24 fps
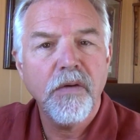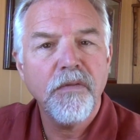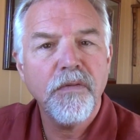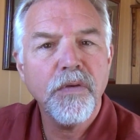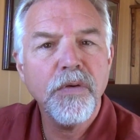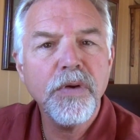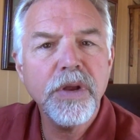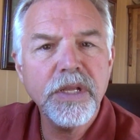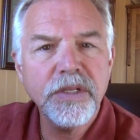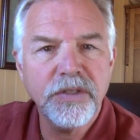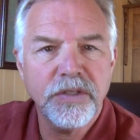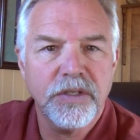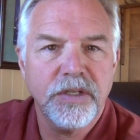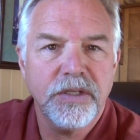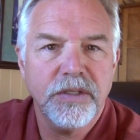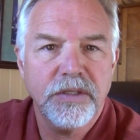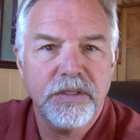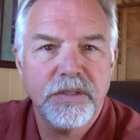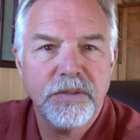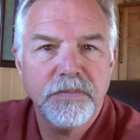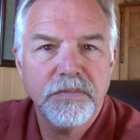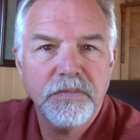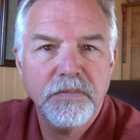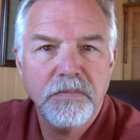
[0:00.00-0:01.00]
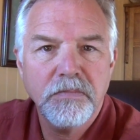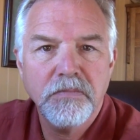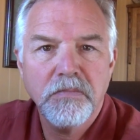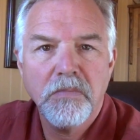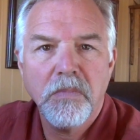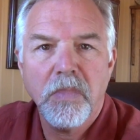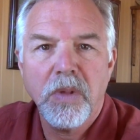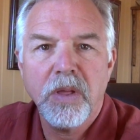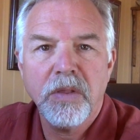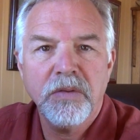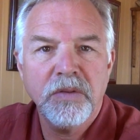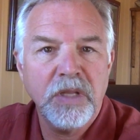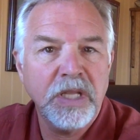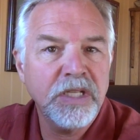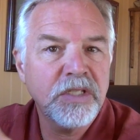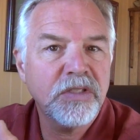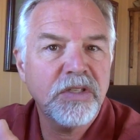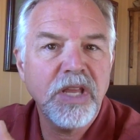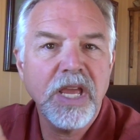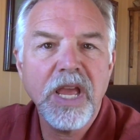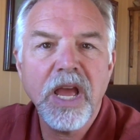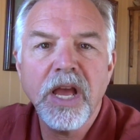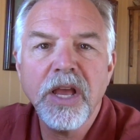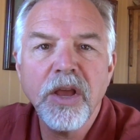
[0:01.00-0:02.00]
For instance, let's
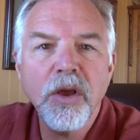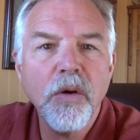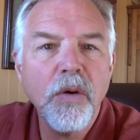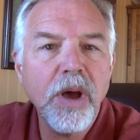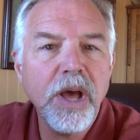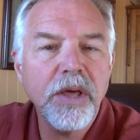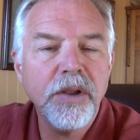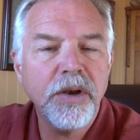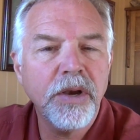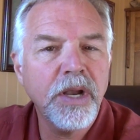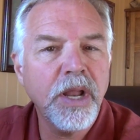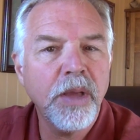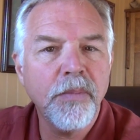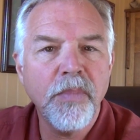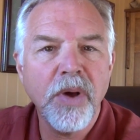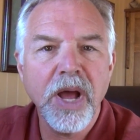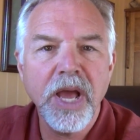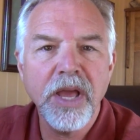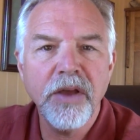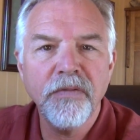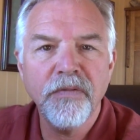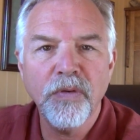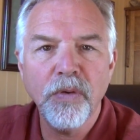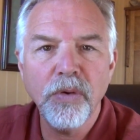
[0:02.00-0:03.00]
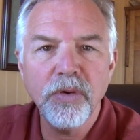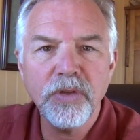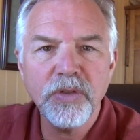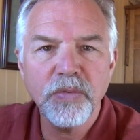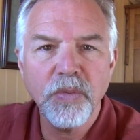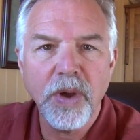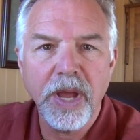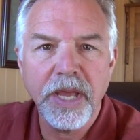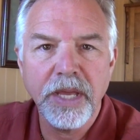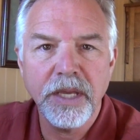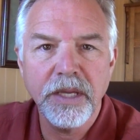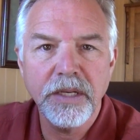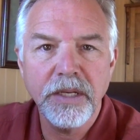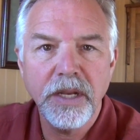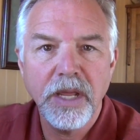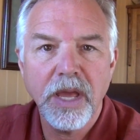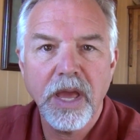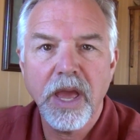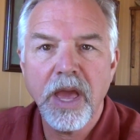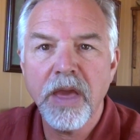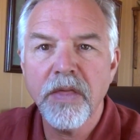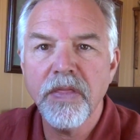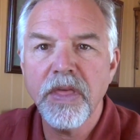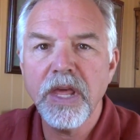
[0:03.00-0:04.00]
say I go out and I buy a Volkswagen,
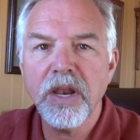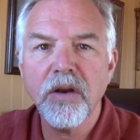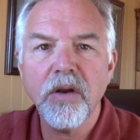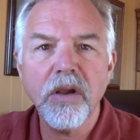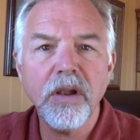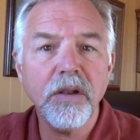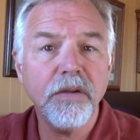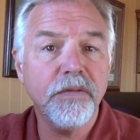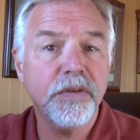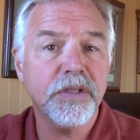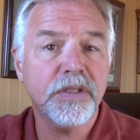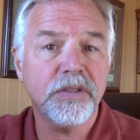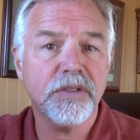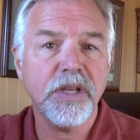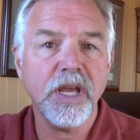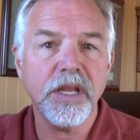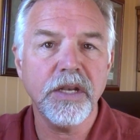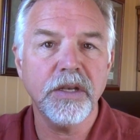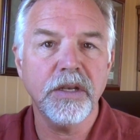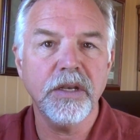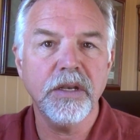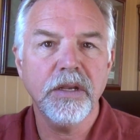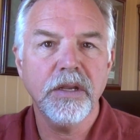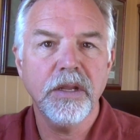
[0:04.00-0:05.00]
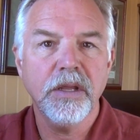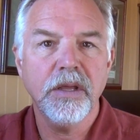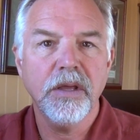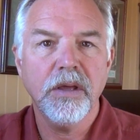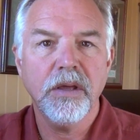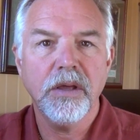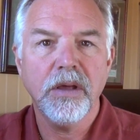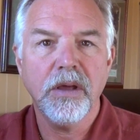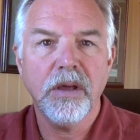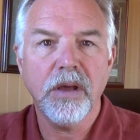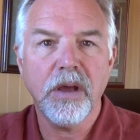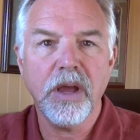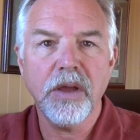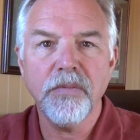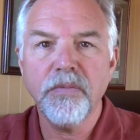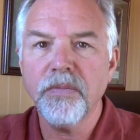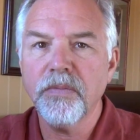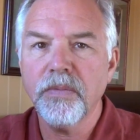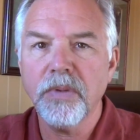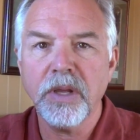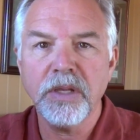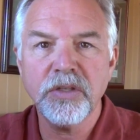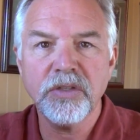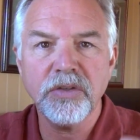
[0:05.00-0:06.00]
and then all of a sudden I,
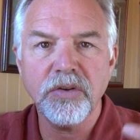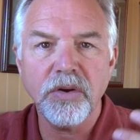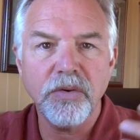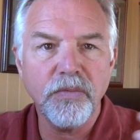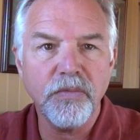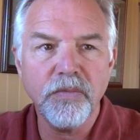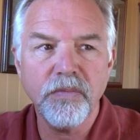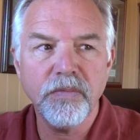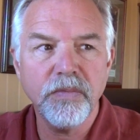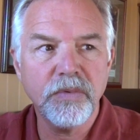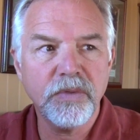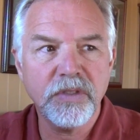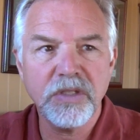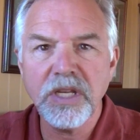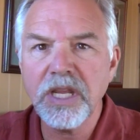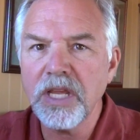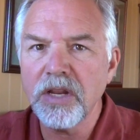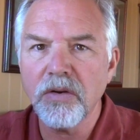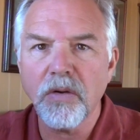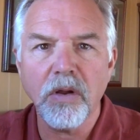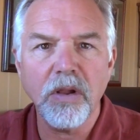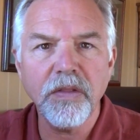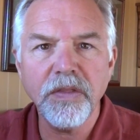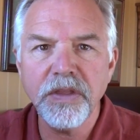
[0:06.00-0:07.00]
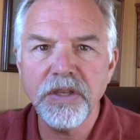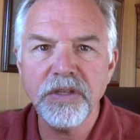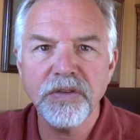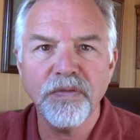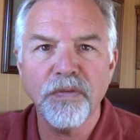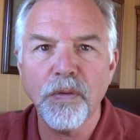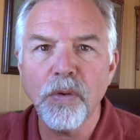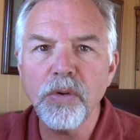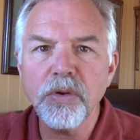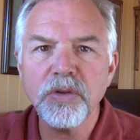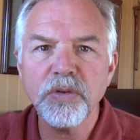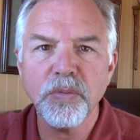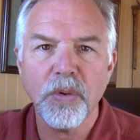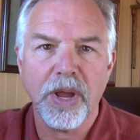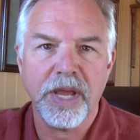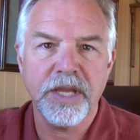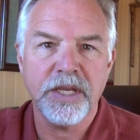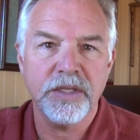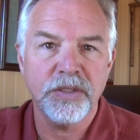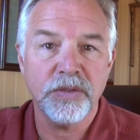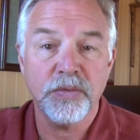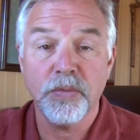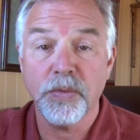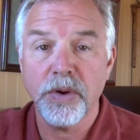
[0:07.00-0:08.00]
I start seeing all these
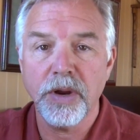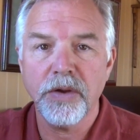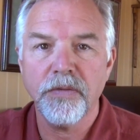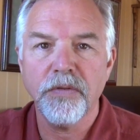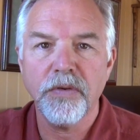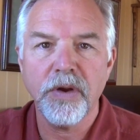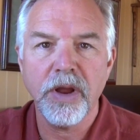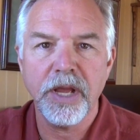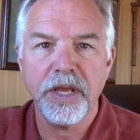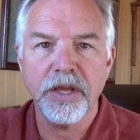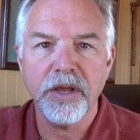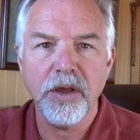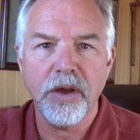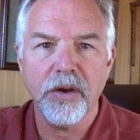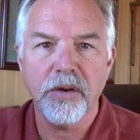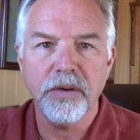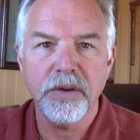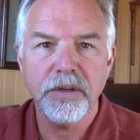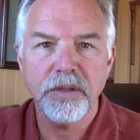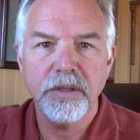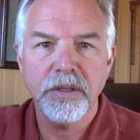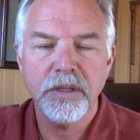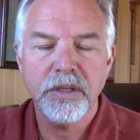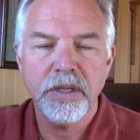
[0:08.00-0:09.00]
Volkswagens wherever I go.